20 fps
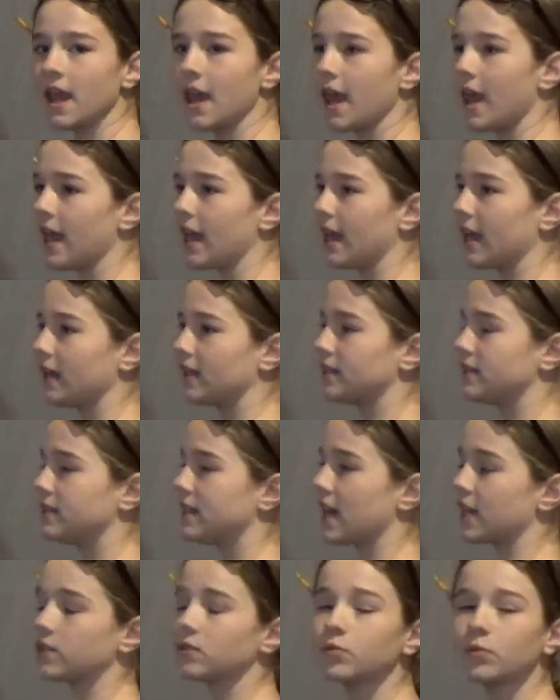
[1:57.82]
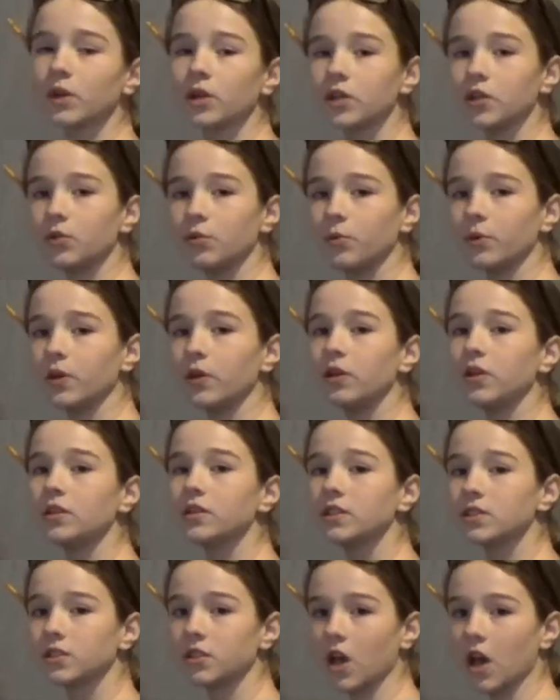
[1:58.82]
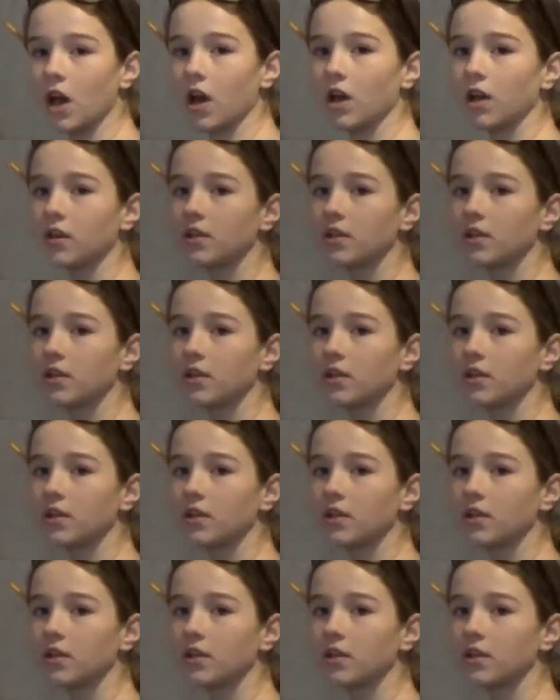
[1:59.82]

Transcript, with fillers: and that's where you will saw.